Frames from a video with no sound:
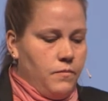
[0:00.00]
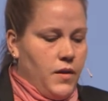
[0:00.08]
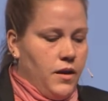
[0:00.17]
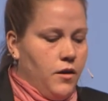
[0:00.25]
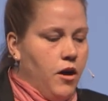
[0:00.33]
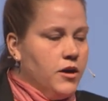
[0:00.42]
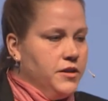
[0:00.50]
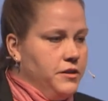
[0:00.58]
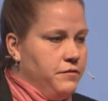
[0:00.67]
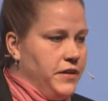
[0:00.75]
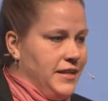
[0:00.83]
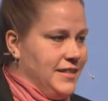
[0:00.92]

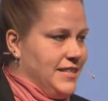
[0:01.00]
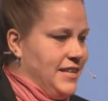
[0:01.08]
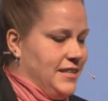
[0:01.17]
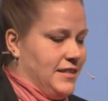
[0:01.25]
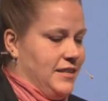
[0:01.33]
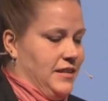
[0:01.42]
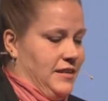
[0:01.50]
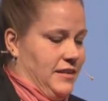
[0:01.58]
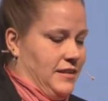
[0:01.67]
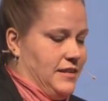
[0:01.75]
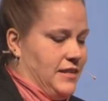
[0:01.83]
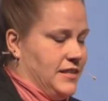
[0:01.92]
Cognitive insights.
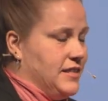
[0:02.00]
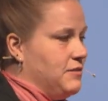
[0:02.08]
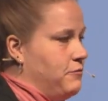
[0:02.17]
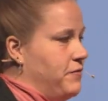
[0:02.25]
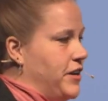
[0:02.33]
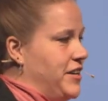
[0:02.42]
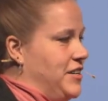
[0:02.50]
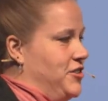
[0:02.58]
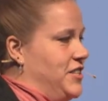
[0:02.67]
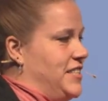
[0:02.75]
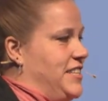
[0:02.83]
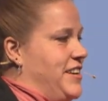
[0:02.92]
This is a very
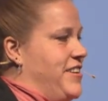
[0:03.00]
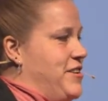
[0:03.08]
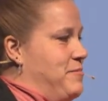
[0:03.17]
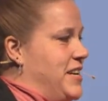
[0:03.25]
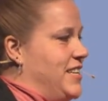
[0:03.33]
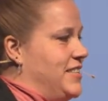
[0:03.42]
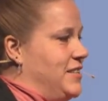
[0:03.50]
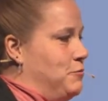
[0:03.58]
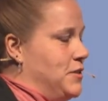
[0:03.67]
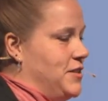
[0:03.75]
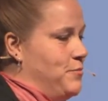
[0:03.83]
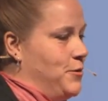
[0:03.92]
interesting area because it
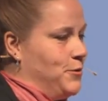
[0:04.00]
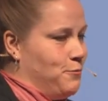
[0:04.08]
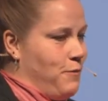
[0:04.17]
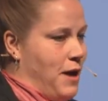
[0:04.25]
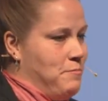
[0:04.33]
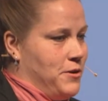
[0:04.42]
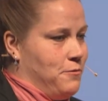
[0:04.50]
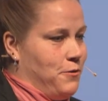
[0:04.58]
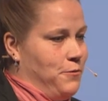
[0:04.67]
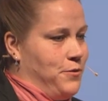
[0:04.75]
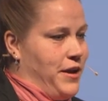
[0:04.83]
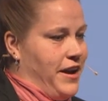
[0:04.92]
was the most rapid
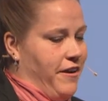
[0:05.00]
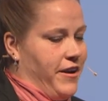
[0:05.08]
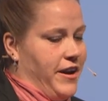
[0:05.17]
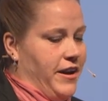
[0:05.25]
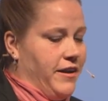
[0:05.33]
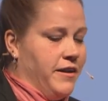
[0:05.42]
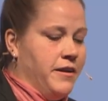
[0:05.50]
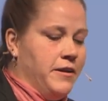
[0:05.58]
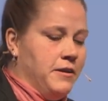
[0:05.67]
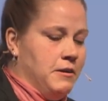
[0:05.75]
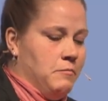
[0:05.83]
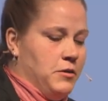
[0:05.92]
growth area
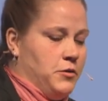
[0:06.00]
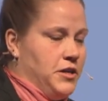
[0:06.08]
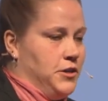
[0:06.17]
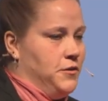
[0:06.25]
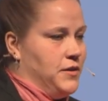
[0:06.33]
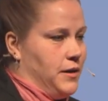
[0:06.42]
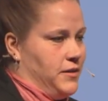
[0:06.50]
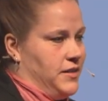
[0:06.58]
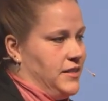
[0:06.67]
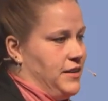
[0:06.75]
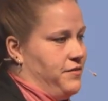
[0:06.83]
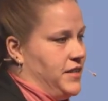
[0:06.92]
between
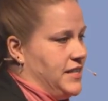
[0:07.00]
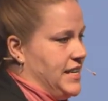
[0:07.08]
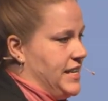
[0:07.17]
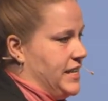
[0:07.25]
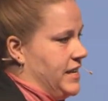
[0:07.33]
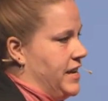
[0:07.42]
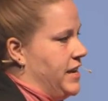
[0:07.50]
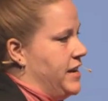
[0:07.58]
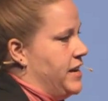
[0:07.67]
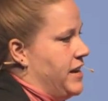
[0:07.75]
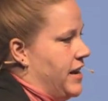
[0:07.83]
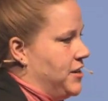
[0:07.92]
2017
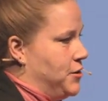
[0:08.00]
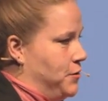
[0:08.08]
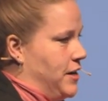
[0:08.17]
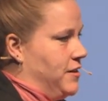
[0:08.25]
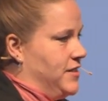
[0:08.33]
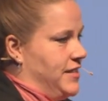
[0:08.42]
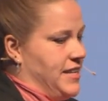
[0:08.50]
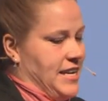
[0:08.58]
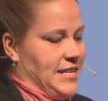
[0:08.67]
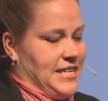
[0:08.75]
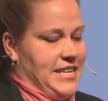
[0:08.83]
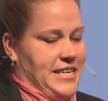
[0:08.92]
and
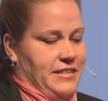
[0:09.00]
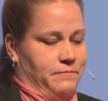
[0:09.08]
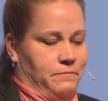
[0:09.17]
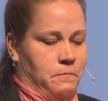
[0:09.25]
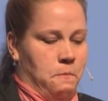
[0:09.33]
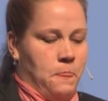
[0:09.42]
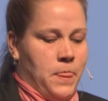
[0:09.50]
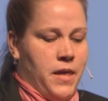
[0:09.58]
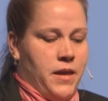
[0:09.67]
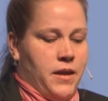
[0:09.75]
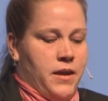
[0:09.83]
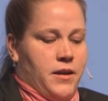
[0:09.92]
2019.
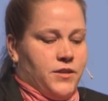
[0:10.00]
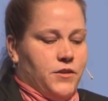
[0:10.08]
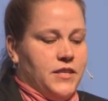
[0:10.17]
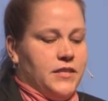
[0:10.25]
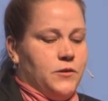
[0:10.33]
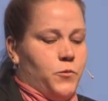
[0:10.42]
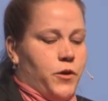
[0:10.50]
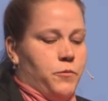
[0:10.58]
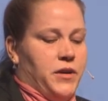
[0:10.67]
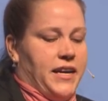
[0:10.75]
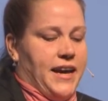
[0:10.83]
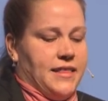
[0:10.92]
So this is where
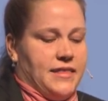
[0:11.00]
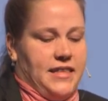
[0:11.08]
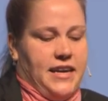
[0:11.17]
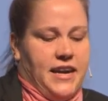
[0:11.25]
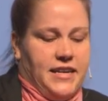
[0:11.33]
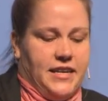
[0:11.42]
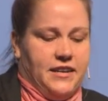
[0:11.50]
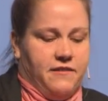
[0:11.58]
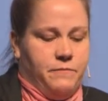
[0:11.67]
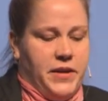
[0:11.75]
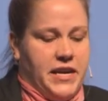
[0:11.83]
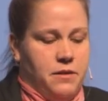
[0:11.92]
we get the idea of
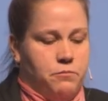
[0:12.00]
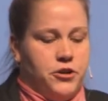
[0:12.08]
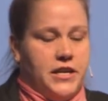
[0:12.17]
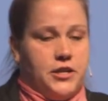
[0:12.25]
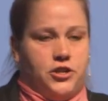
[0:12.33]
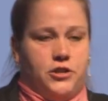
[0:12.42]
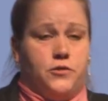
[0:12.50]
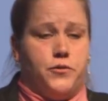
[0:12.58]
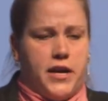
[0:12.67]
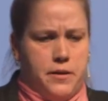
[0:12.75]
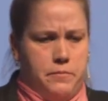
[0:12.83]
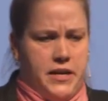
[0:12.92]
making predictions,
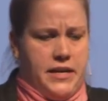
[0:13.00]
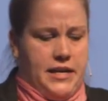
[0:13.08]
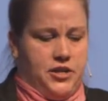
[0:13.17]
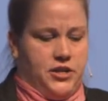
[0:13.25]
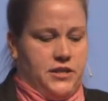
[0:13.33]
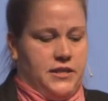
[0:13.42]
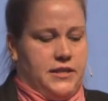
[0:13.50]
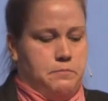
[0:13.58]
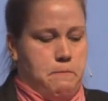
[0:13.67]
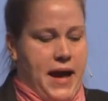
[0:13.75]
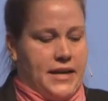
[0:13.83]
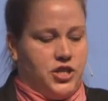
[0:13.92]
recommendations,
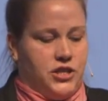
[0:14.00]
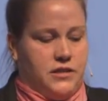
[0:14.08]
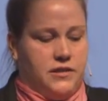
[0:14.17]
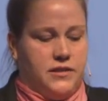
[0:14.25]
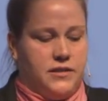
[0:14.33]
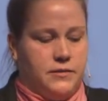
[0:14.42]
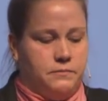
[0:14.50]
matches.